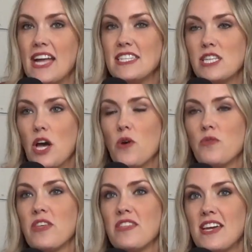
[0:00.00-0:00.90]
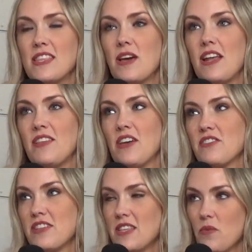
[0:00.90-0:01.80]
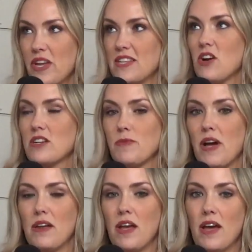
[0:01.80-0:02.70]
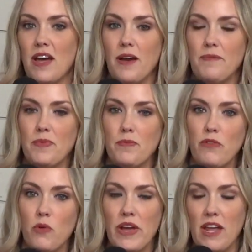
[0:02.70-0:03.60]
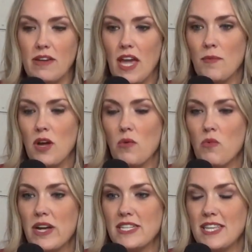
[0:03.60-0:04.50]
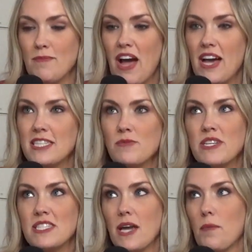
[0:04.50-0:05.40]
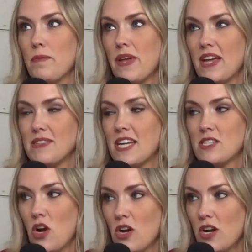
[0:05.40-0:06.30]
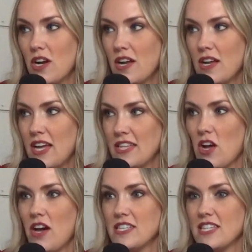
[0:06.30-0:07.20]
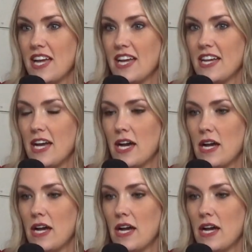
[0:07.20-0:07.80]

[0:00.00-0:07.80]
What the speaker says: And so the other thing that we had talked about before we got on camera was, and my husband is like a big TikToker, not as a